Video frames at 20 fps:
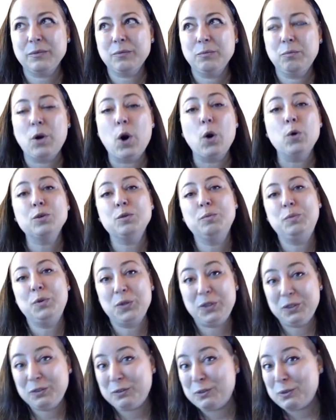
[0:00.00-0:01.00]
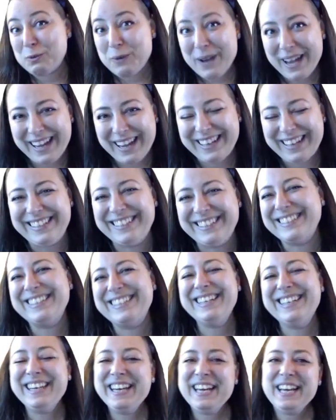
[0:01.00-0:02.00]
most beautiful way.
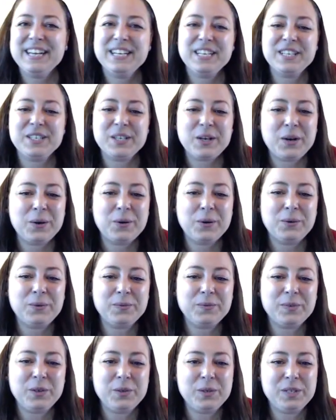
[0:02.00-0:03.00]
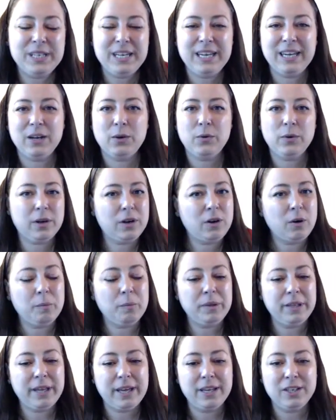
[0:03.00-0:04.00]
So you see, we're a
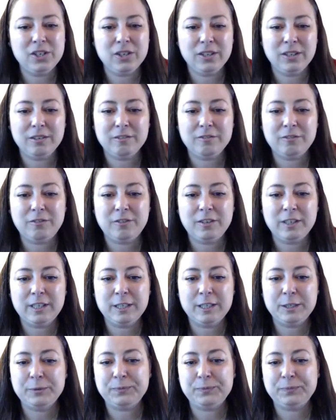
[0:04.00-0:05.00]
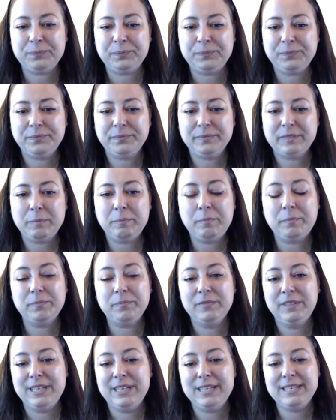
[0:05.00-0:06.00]
combination of
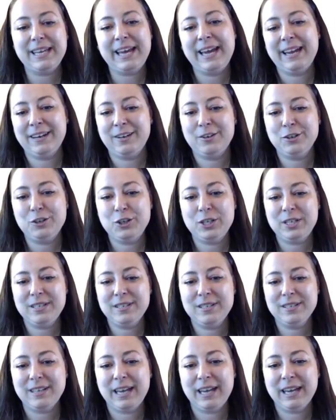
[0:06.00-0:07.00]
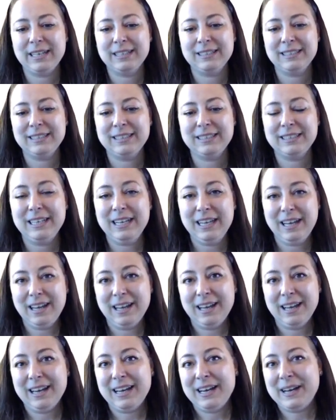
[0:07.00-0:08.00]
these energies. And
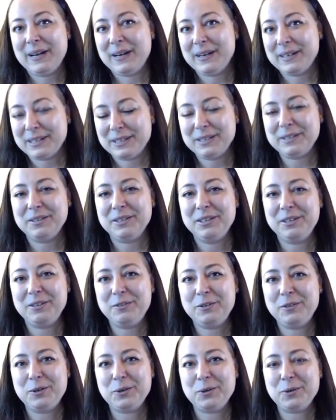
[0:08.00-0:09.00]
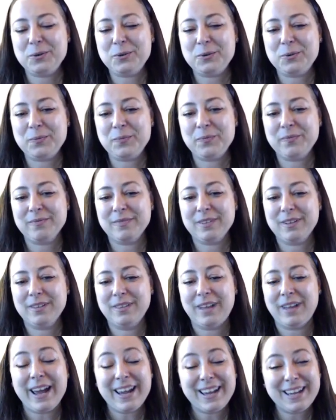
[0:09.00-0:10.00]
if you
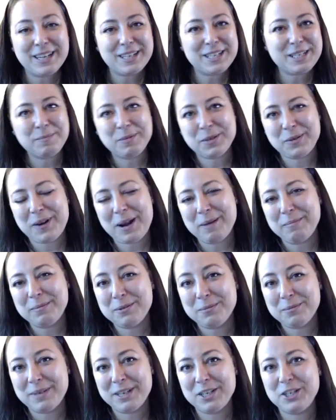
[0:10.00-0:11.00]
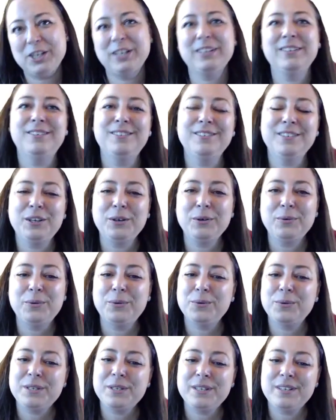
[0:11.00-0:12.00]
like and subscribe to my channel, you
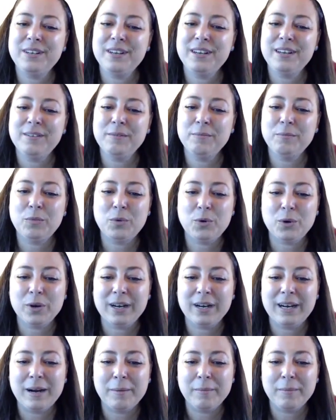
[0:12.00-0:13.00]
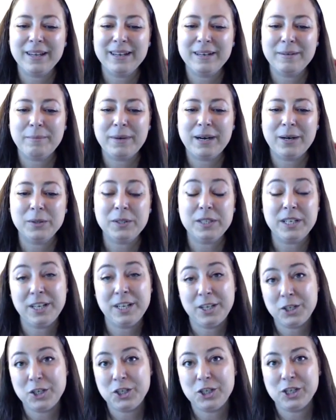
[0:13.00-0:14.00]
will see more coming about
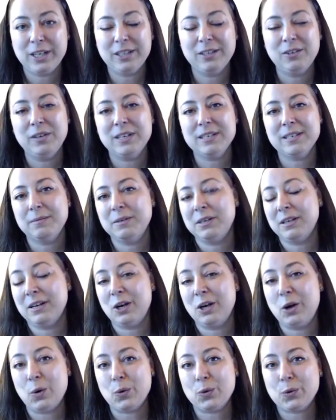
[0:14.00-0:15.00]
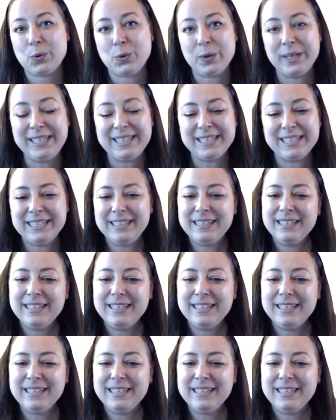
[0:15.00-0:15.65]
each channel as I'm going to go through it,